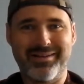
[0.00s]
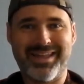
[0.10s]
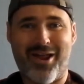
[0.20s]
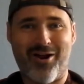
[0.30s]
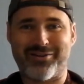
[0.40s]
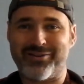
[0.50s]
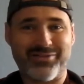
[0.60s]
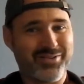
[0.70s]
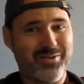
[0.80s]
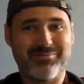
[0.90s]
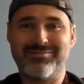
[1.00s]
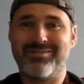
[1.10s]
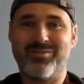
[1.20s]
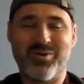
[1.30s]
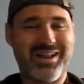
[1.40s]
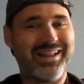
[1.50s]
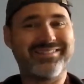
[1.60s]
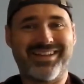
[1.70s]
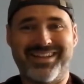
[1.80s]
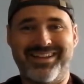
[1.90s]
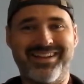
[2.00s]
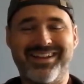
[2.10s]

character. So, what can I tell you?